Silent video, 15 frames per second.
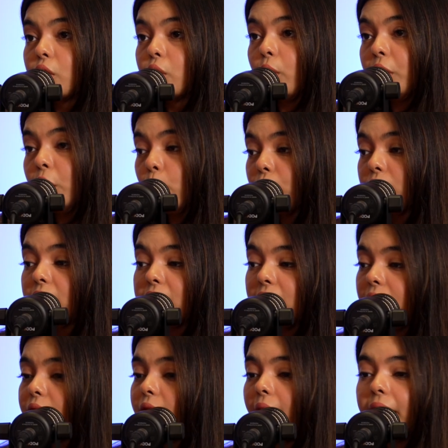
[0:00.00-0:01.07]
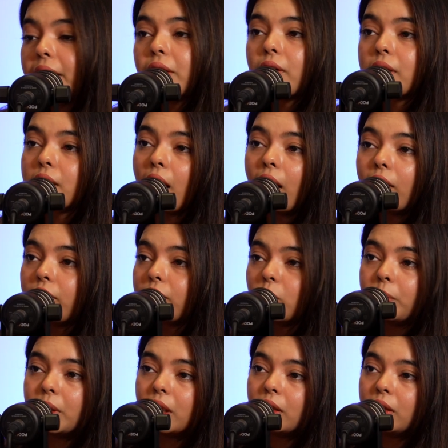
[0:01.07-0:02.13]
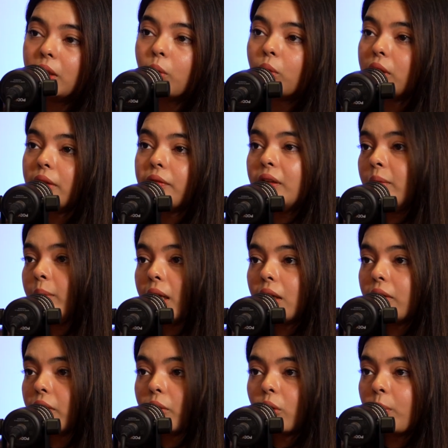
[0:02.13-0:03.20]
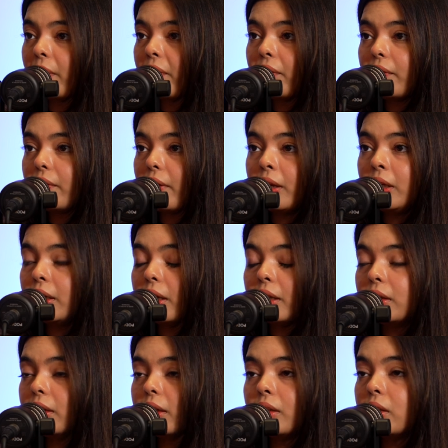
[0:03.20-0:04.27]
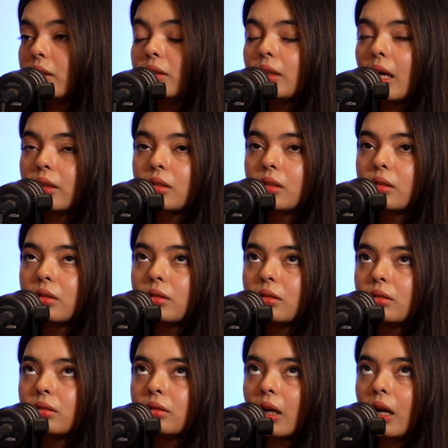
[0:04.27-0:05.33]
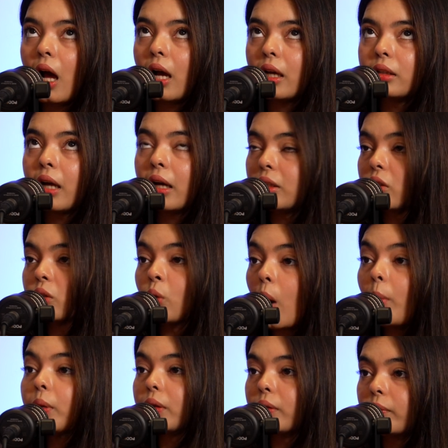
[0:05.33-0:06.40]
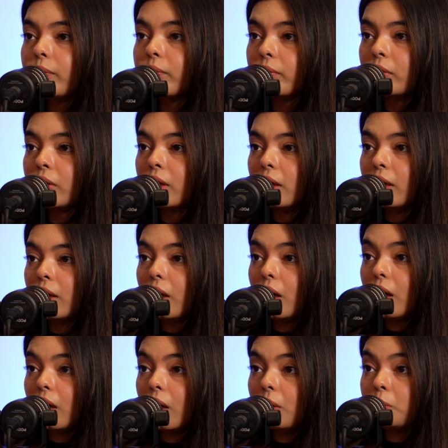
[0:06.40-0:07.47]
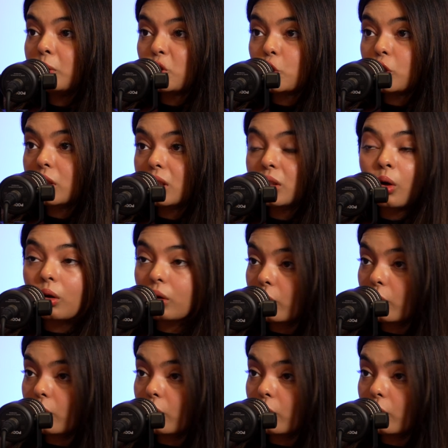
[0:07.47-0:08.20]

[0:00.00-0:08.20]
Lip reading: So you would still find yourself to be the only female in the room, and that is normal, which is not